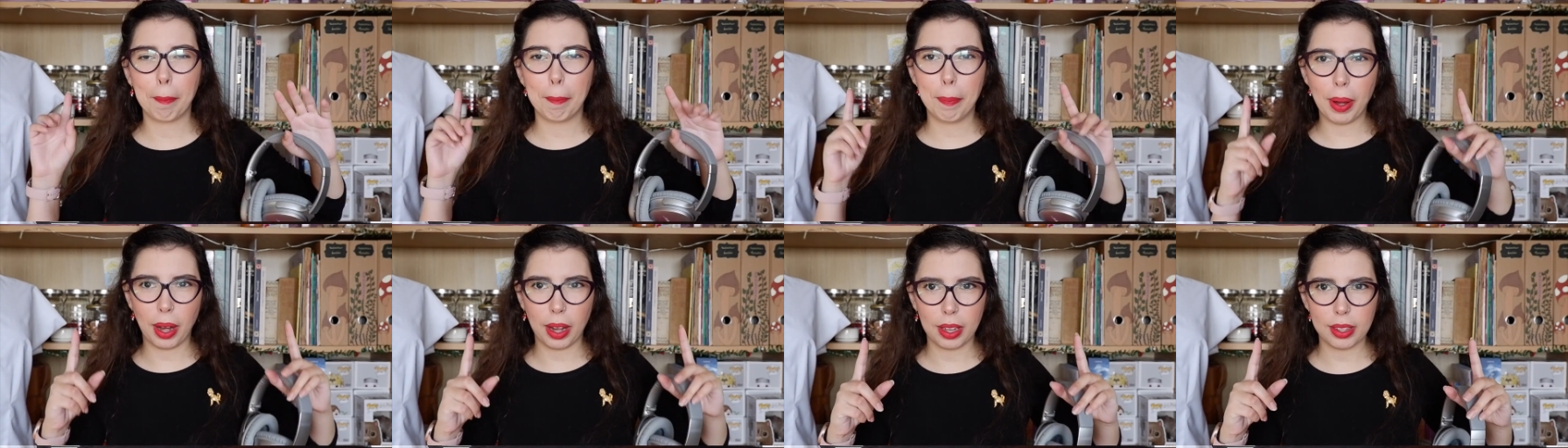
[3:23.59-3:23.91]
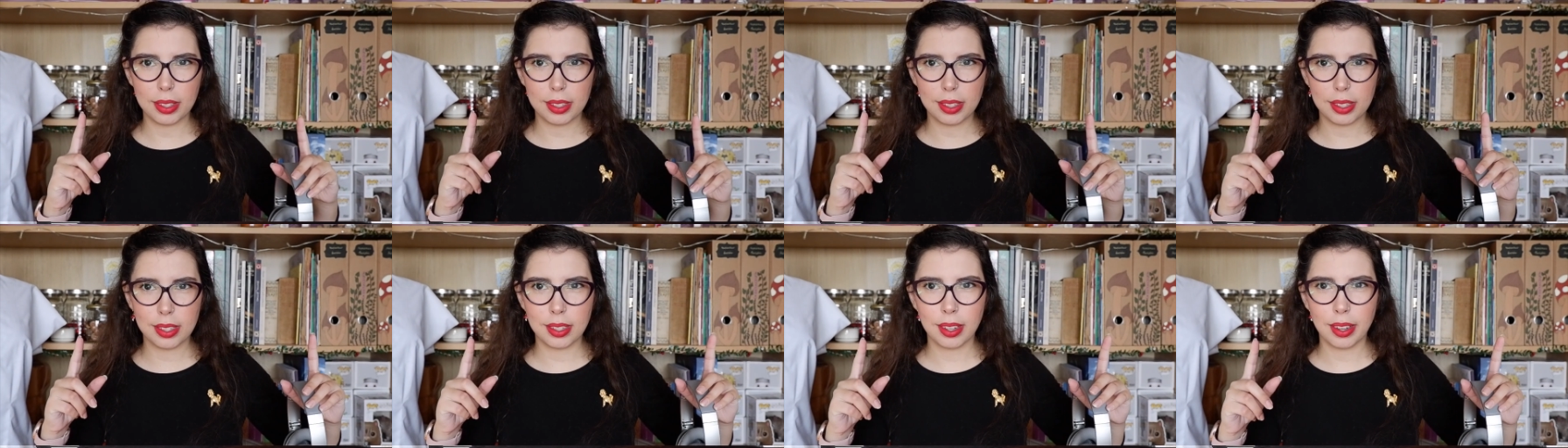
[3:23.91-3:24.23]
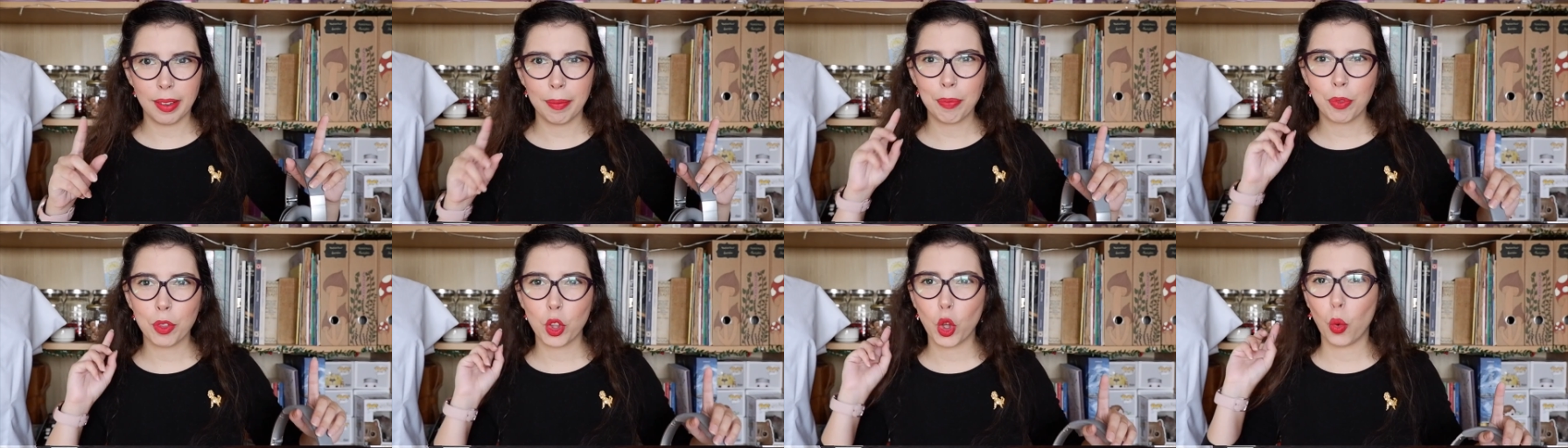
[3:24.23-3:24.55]
But
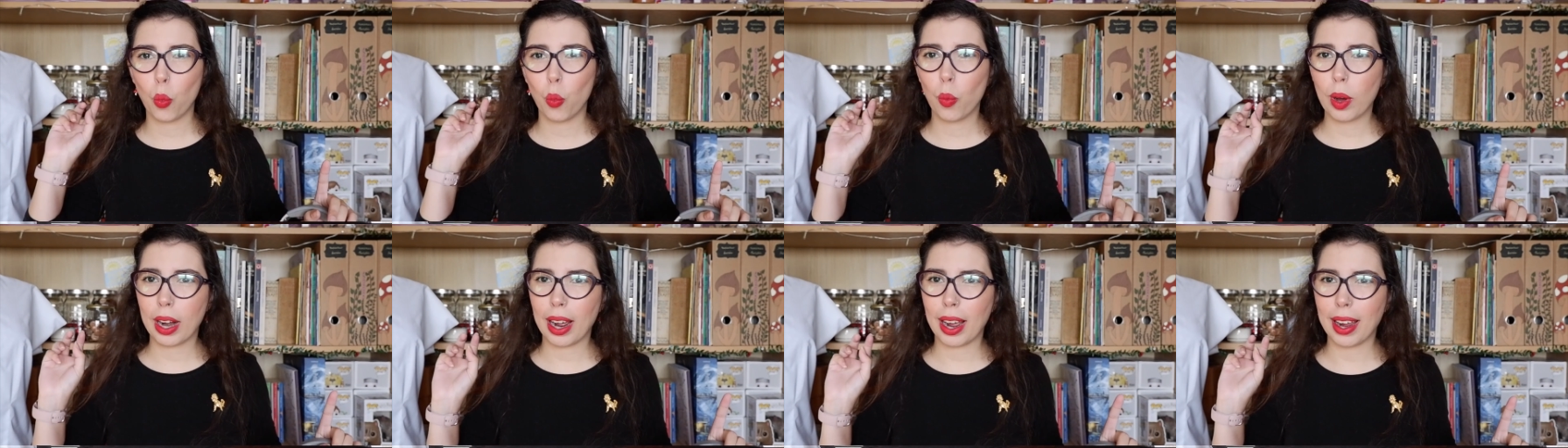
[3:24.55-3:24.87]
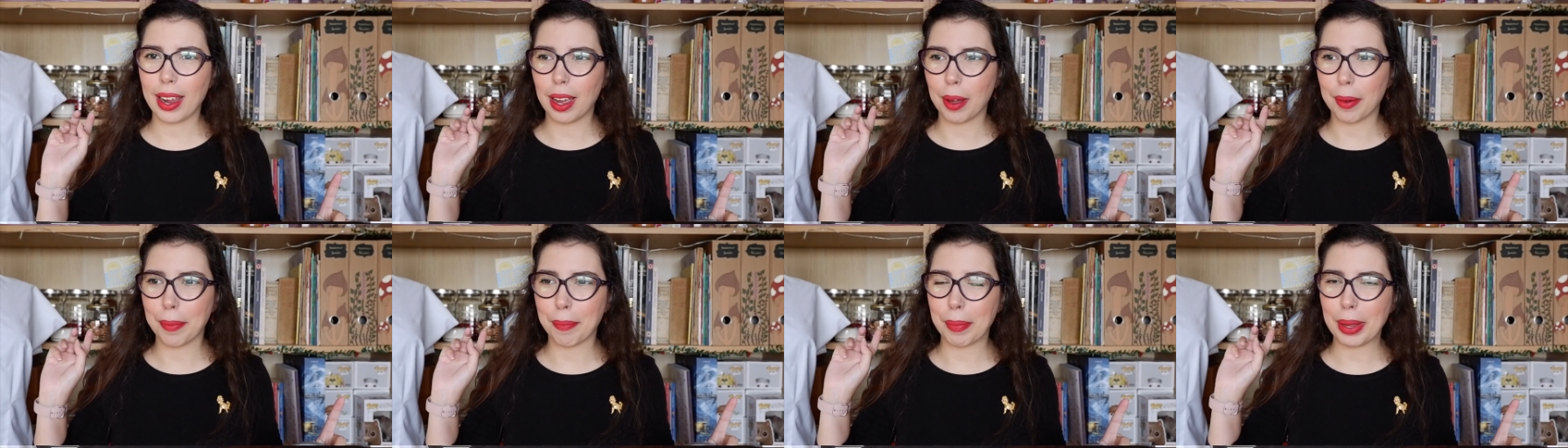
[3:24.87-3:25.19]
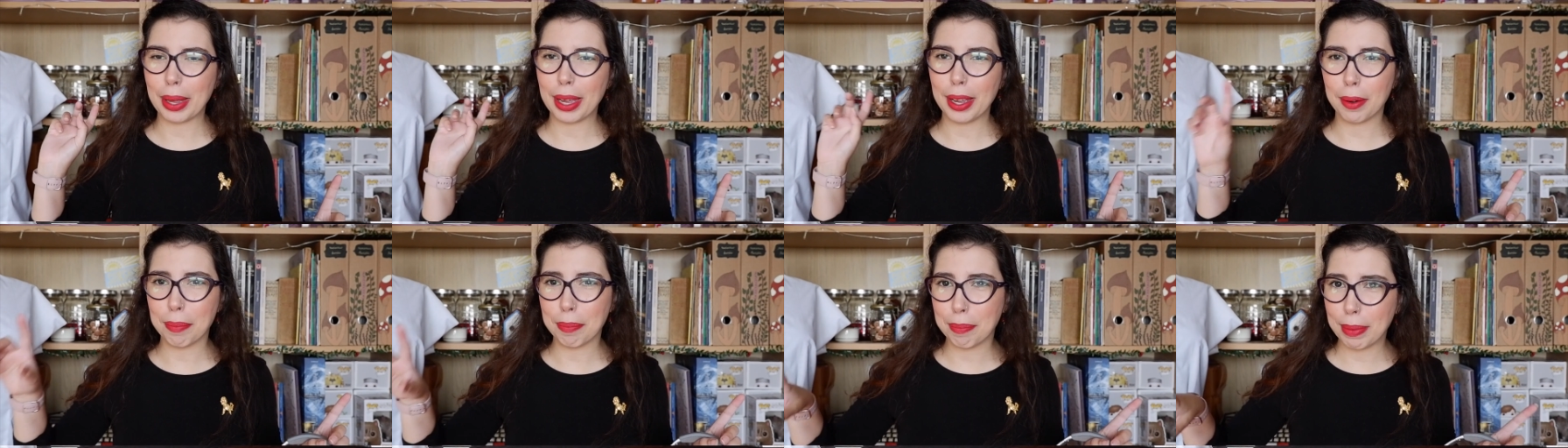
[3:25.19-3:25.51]
when I
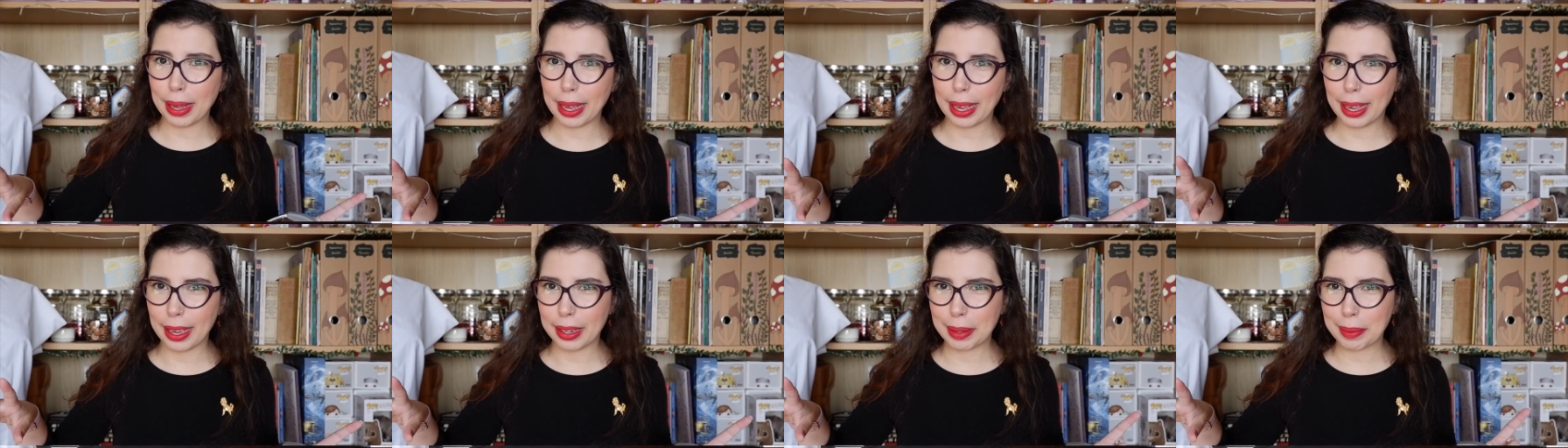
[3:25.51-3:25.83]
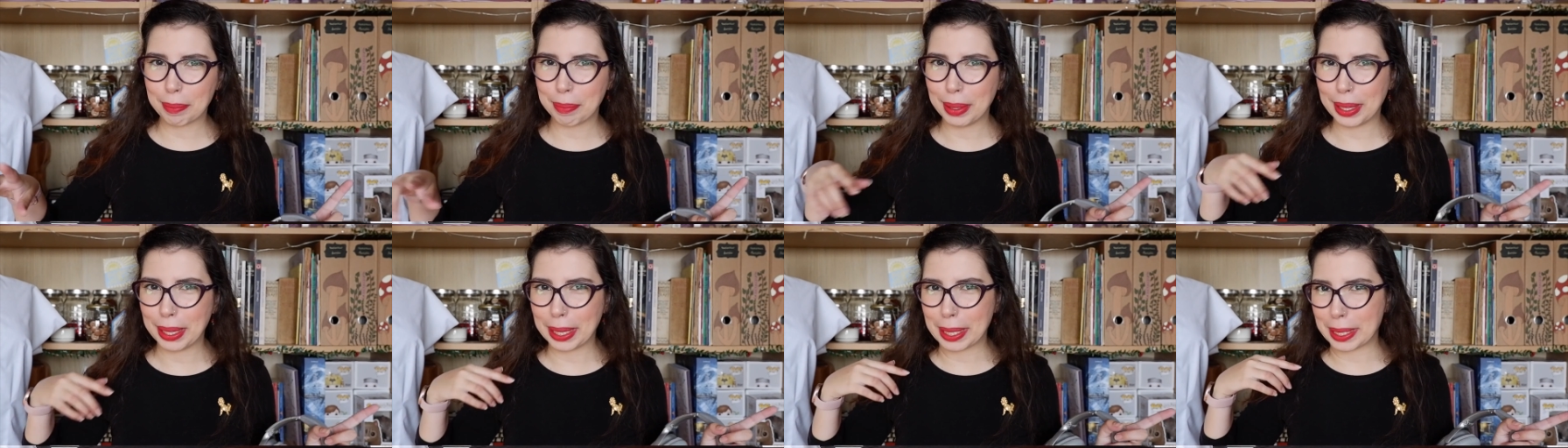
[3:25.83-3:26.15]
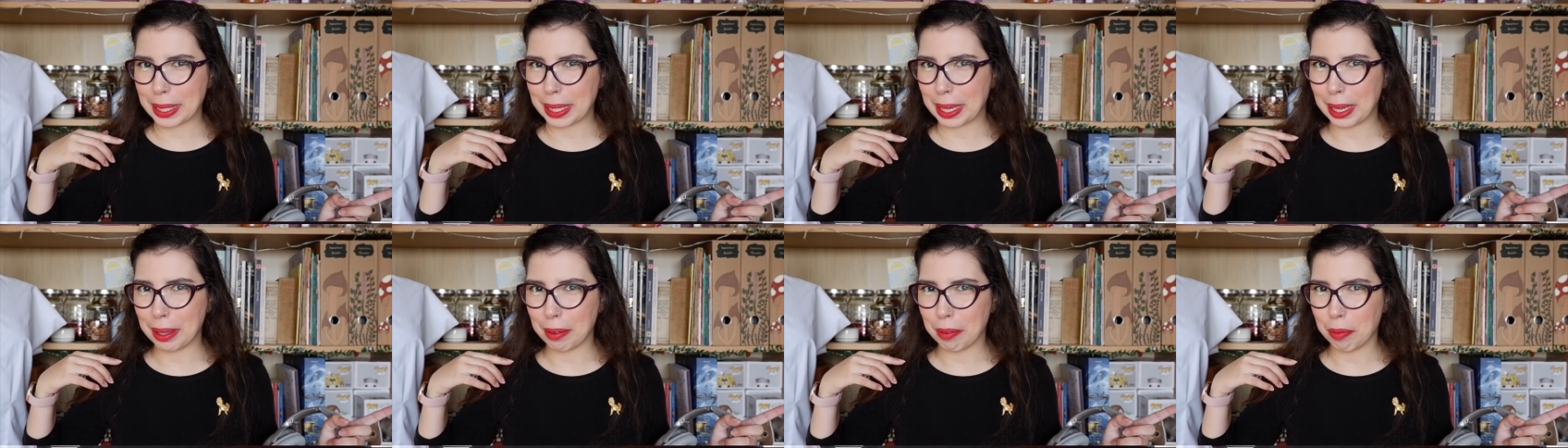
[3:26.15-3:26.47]
am in bed,
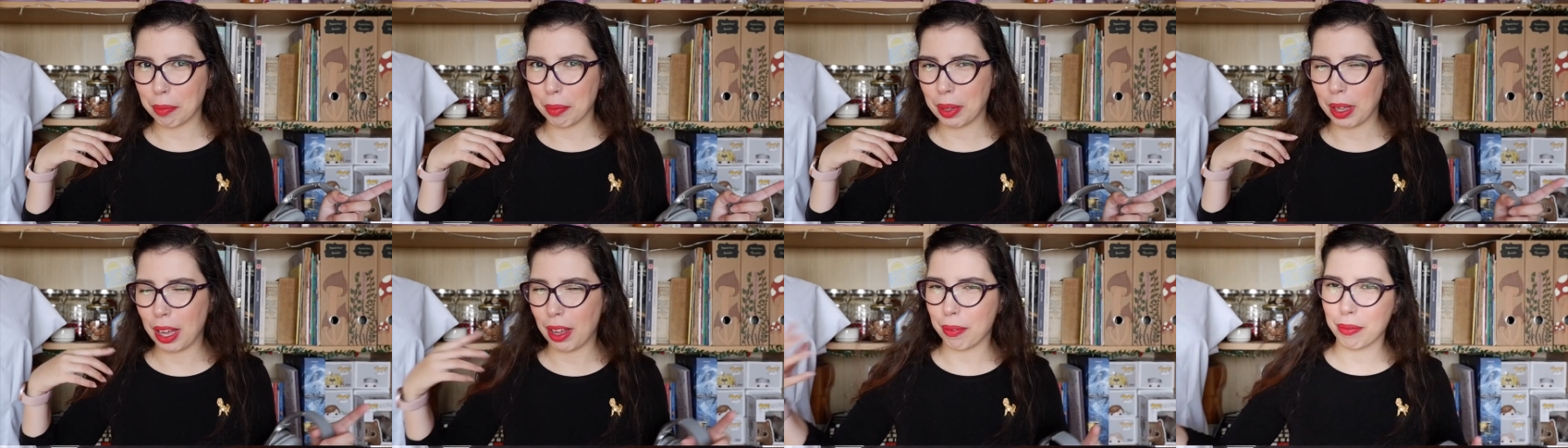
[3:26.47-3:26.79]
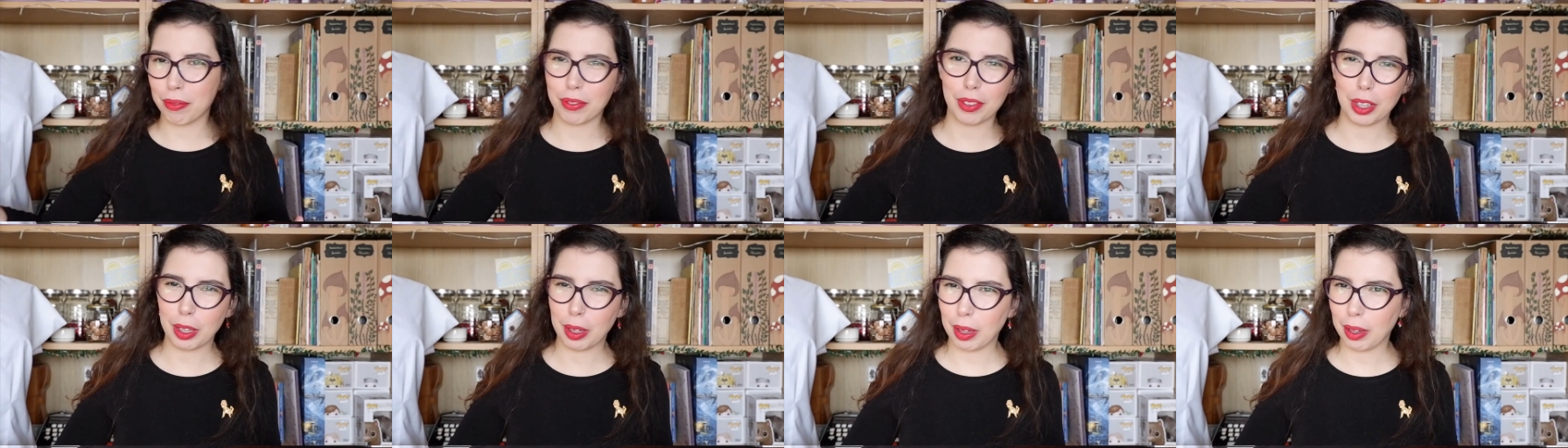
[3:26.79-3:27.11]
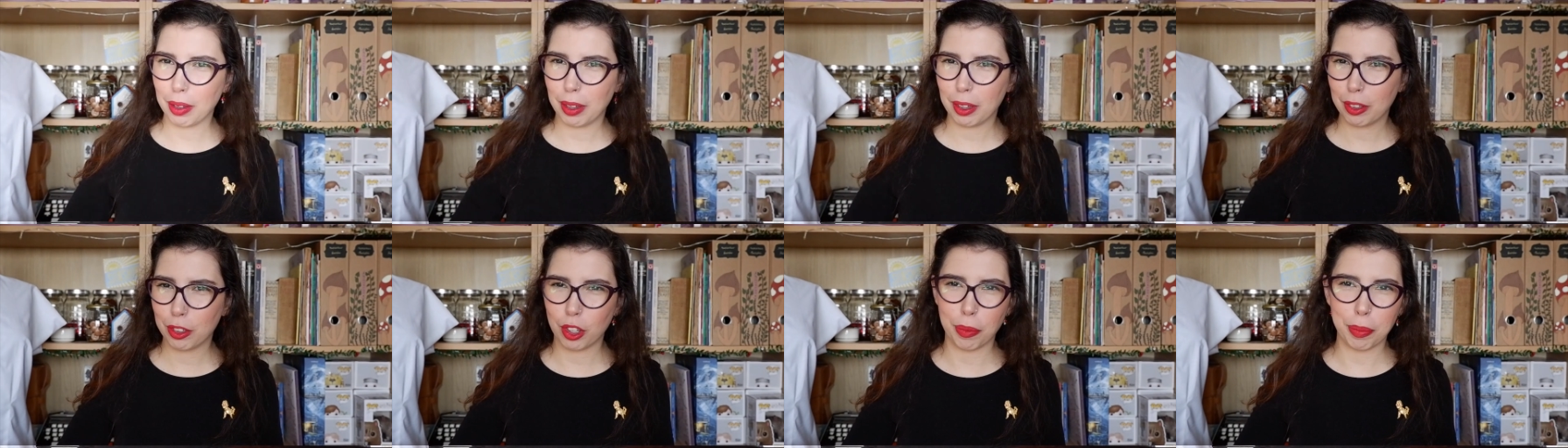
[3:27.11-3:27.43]
because I am having
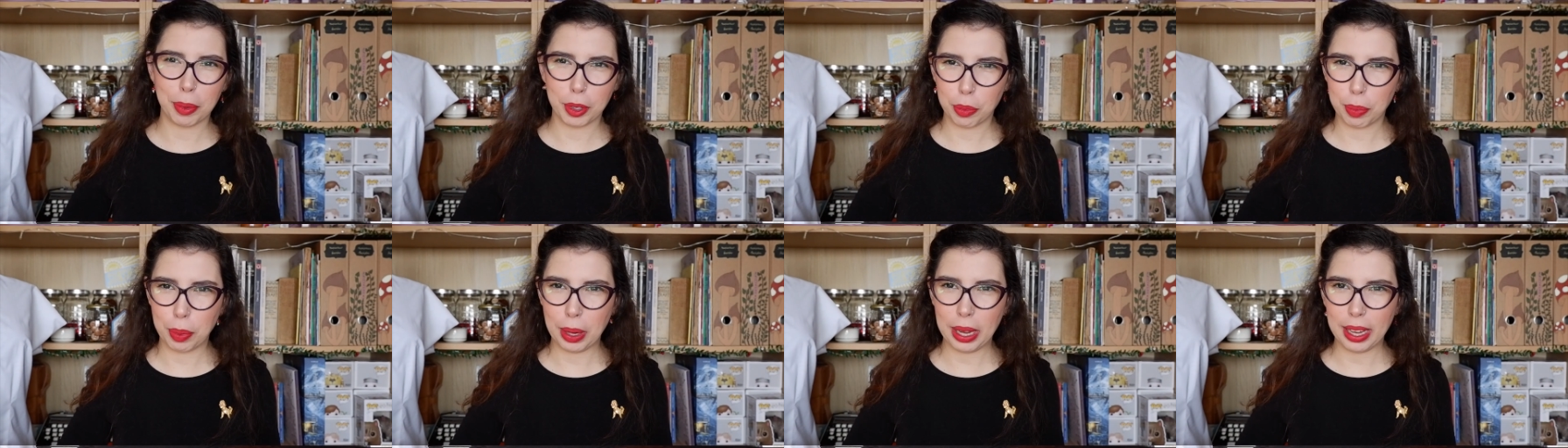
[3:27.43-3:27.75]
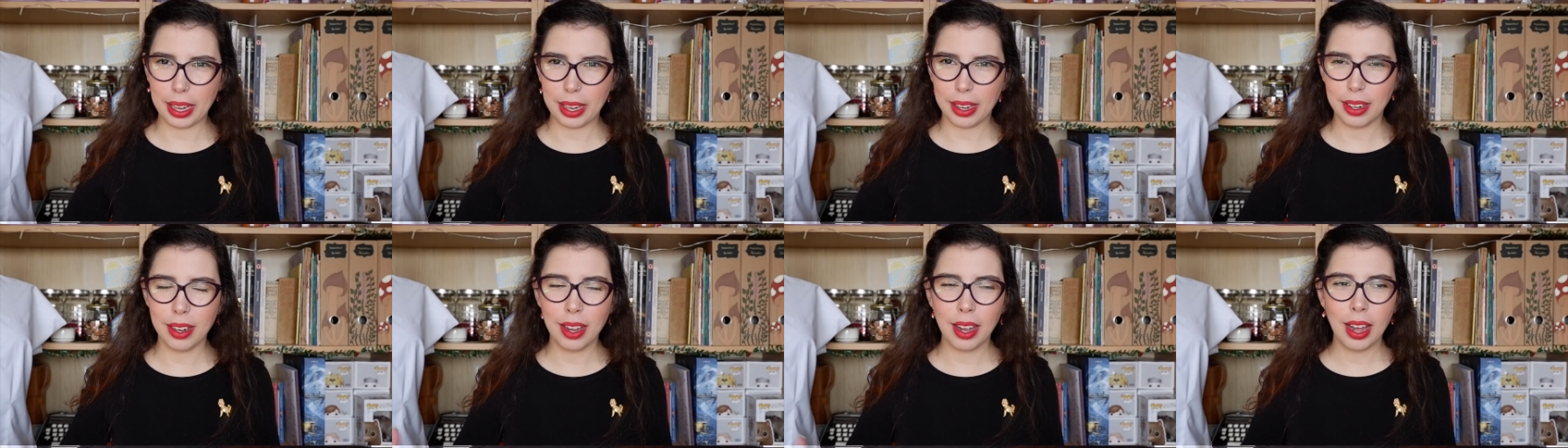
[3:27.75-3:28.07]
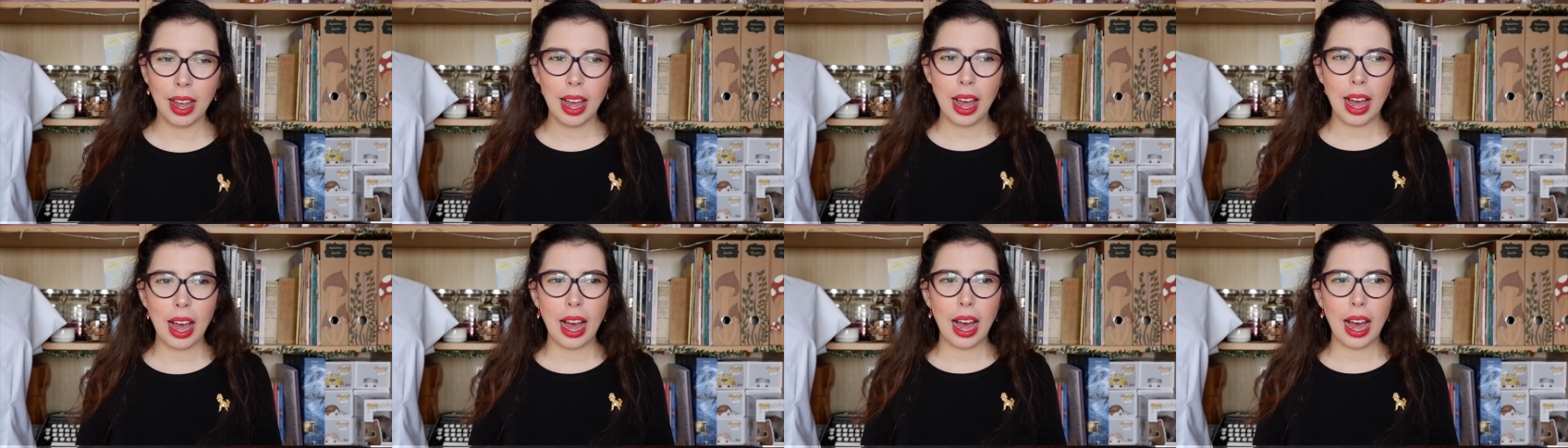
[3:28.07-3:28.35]
so much pain,